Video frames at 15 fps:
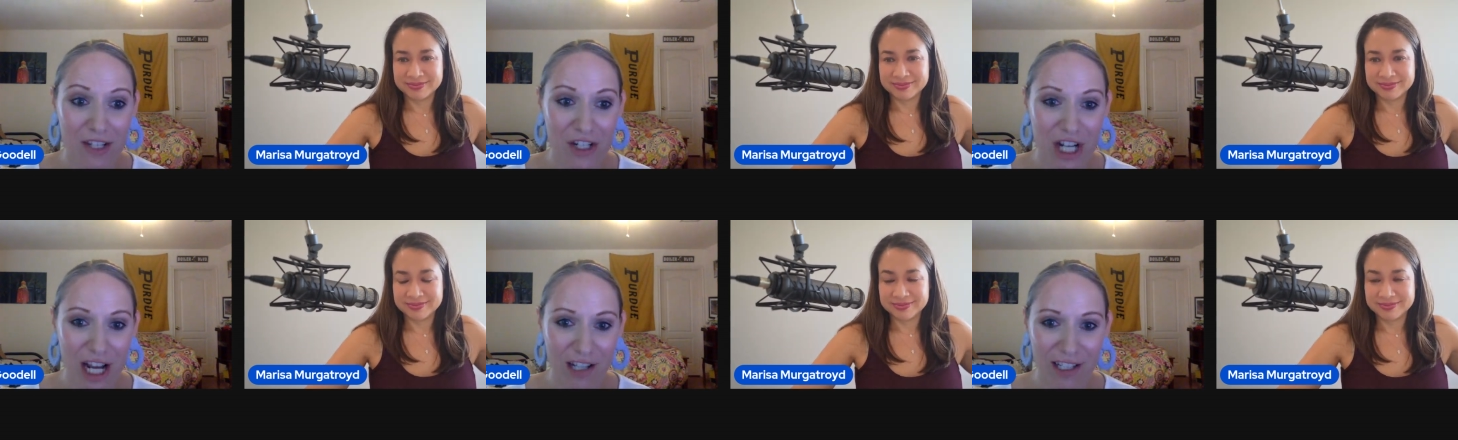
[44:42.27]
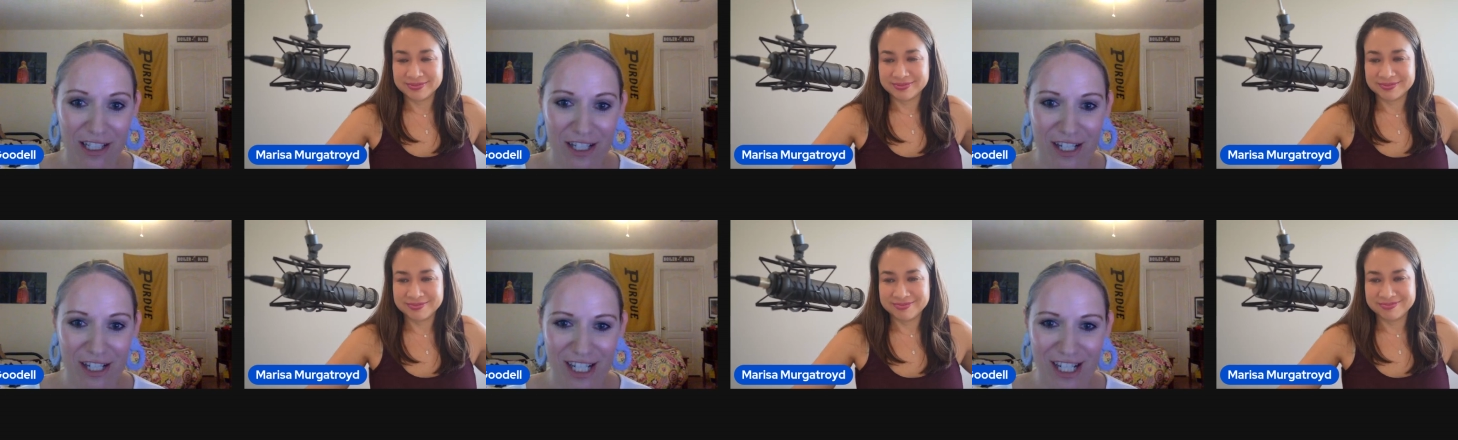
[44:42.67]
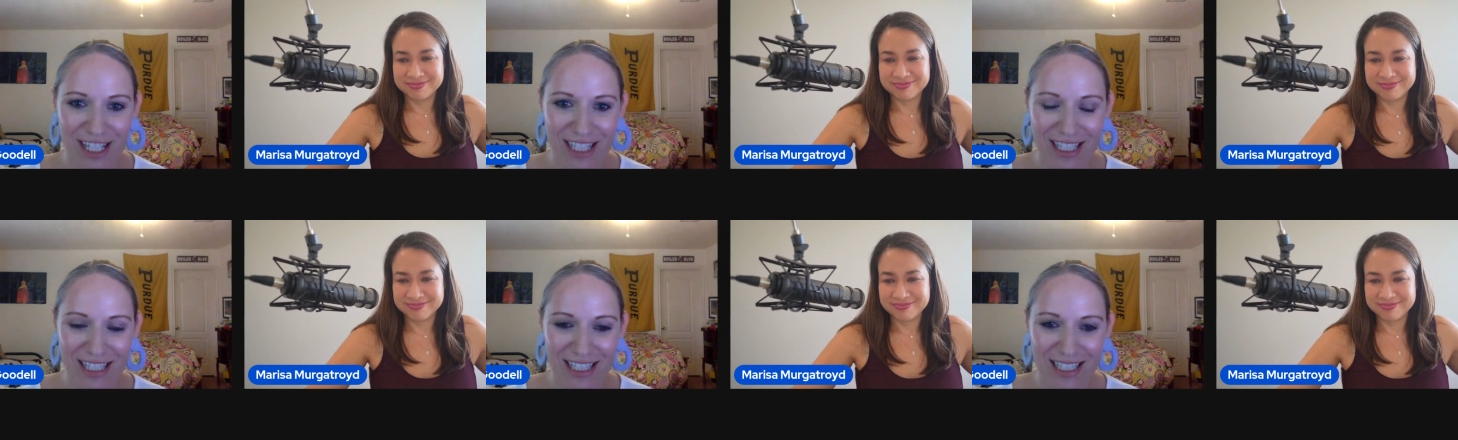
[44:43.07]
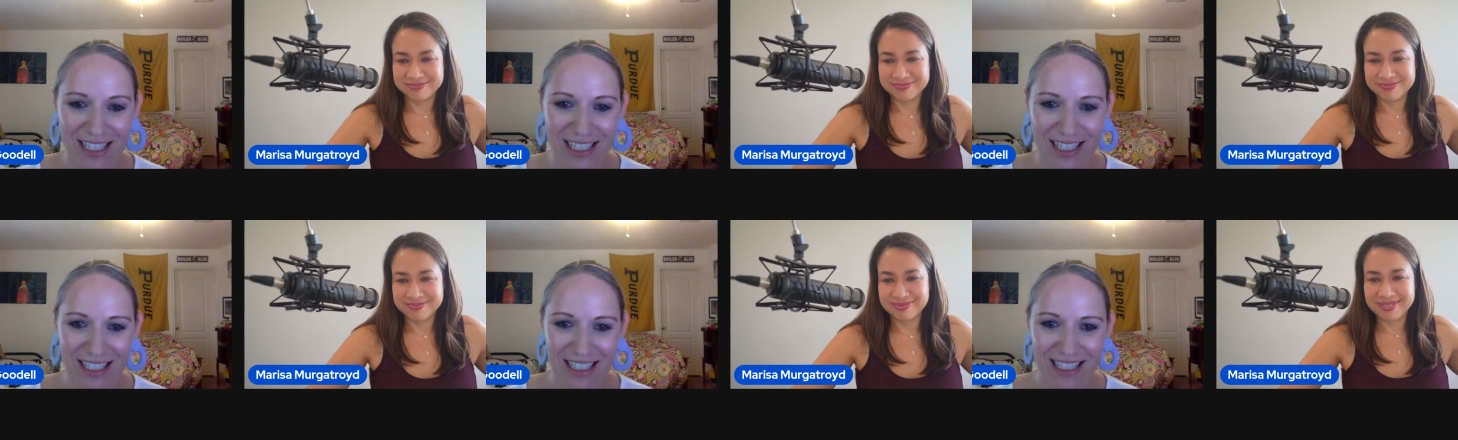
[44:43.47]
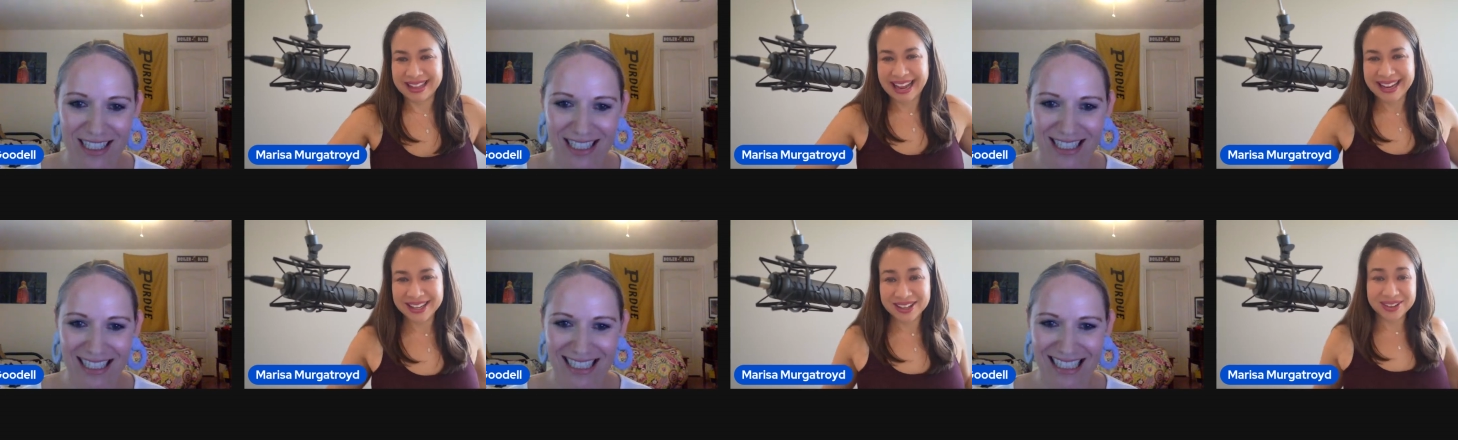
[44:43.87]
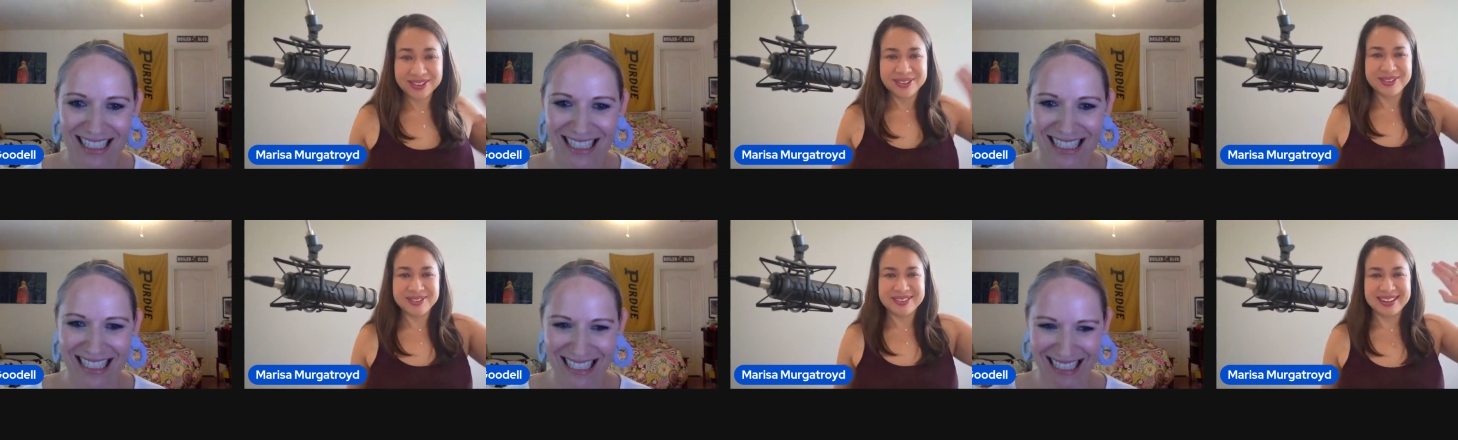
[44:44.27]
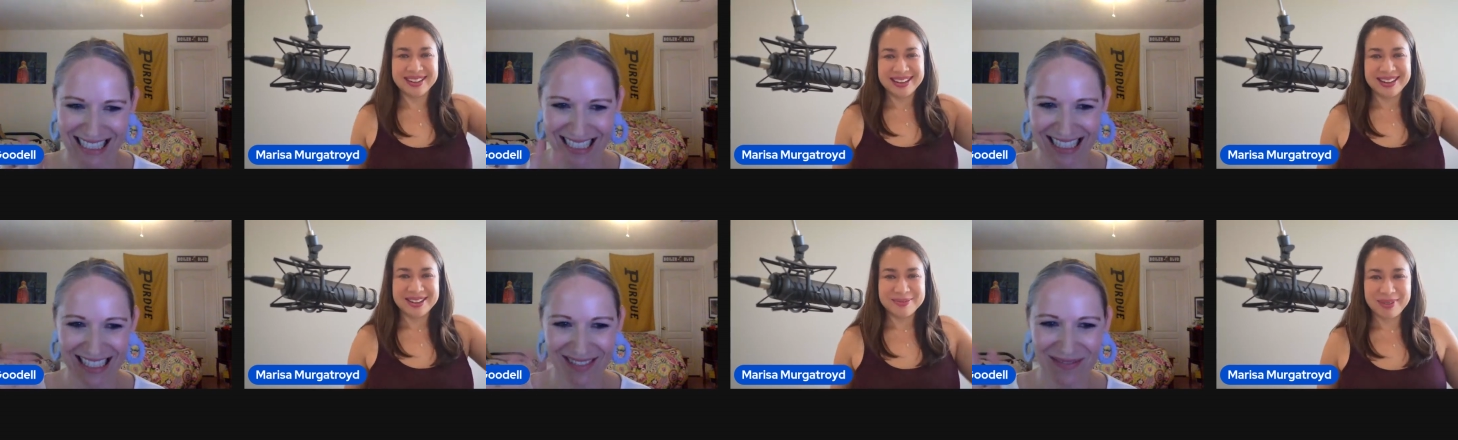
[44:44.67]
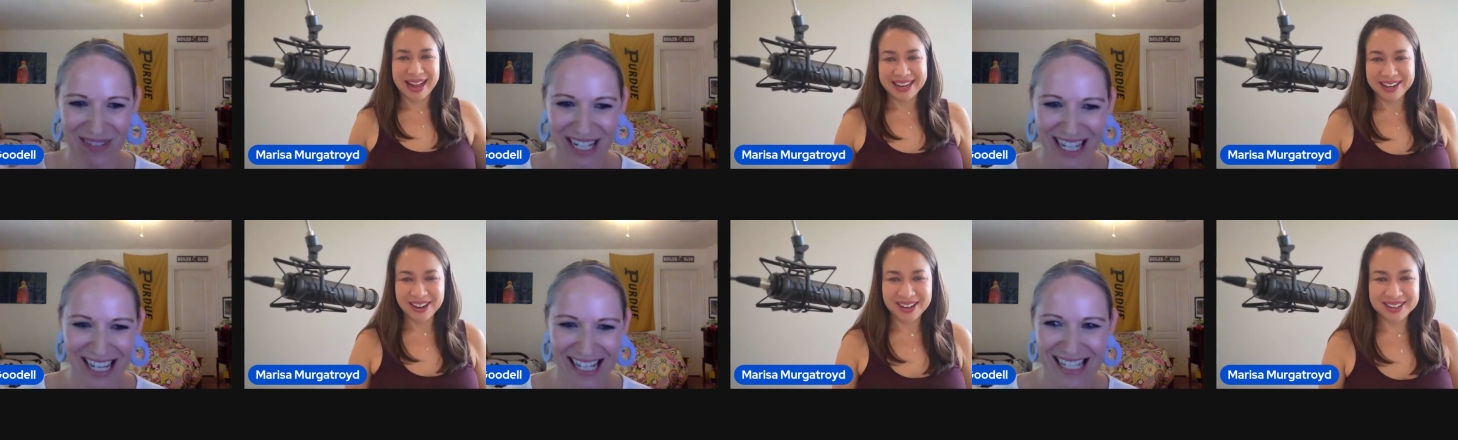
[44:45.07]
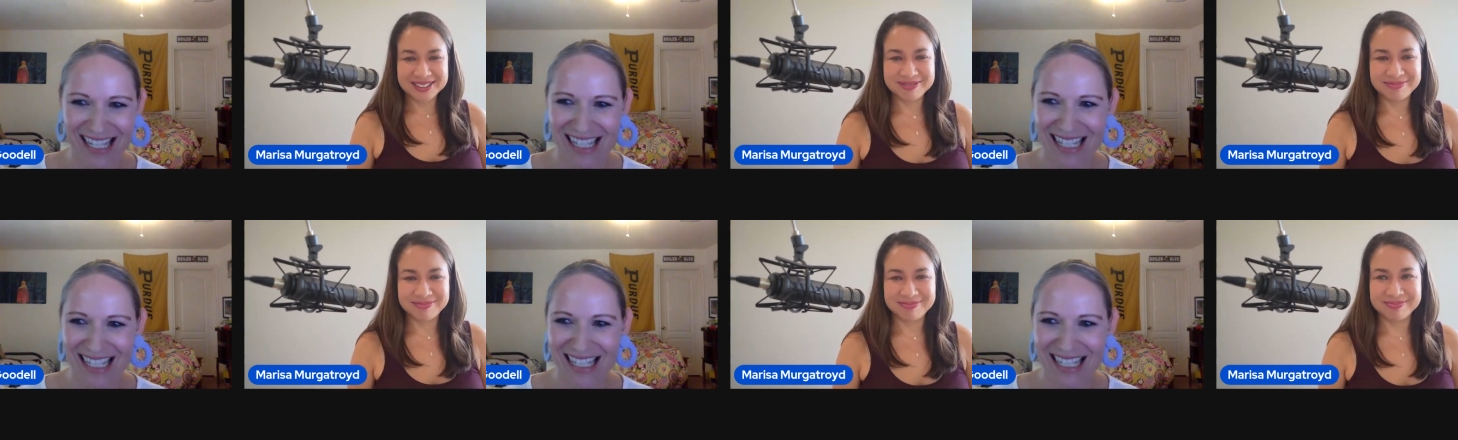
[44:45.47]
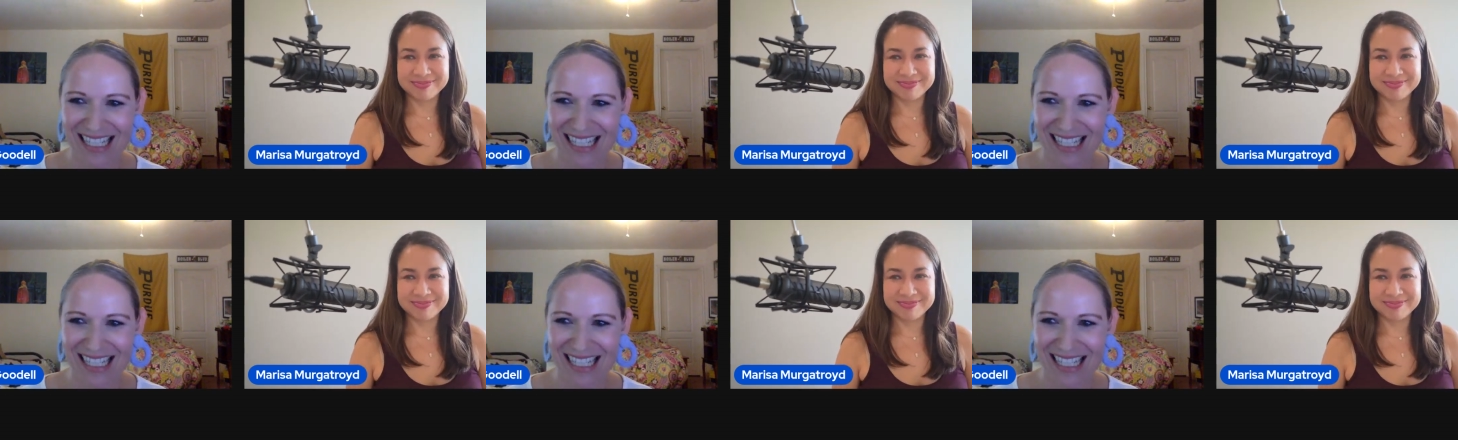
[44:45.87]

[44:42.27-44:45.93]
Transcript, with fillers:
Speaker 1: the challenge.
Speaker 2: Thank you. Bye, y'all.